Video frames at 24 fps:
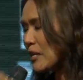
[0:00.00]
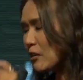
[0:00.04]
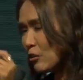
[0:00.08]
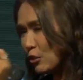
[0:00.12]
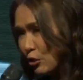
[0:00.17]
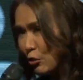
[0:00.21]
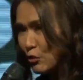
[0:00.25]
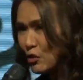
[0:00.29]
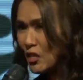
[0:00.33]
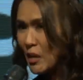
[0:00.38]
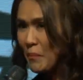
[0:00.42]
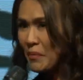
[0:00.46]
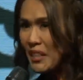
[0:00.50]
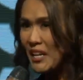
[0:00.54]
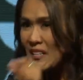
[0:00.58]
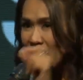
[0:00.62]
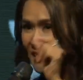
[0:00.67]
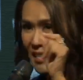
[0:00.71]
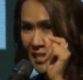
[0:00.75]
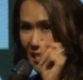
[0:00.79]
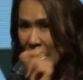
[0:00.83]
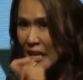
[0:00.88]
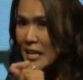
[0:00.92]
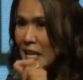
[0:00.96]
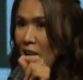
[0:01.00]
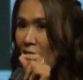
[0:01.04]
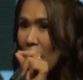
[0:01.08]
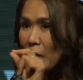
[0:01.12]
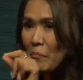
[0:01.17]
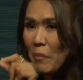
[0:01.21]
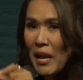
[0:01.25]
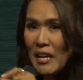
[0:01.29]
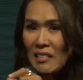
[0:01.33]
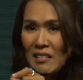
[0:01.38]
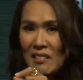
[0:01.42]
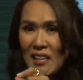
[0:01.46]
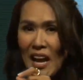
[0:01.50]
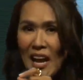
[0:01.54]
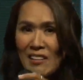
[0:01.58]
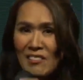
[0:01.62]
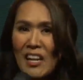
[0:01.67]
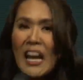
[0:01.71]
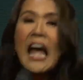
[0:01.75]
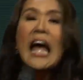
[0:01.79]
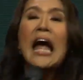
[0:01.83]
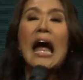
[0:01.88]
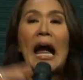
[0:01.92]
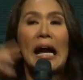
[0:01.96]
me to do some things that did not make
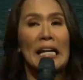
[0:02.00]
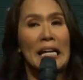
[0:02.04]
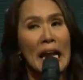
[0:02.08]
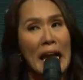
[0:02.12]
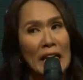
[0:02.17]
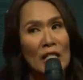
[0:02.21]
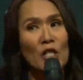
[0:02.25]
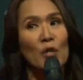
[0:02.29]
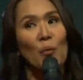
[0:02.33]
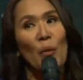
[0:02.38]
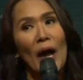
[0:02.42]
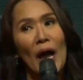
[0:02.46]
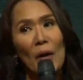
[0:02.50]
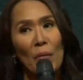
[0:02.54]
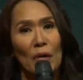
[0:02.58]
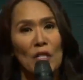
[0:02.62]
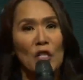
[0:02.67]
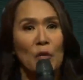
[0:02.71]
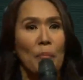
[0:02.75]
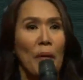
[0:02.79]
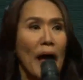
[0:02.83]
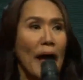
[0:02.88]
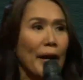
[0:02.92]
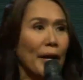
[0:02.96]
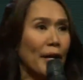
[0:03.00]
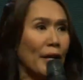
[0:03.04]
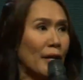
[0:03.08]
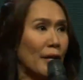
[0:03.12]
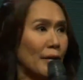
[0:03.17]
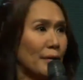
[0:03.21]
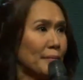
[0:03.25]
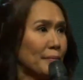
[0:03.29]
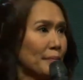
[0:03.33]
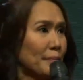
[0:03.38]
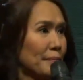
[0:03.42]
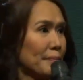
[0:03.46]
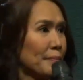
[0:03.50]
sense, and his way was better.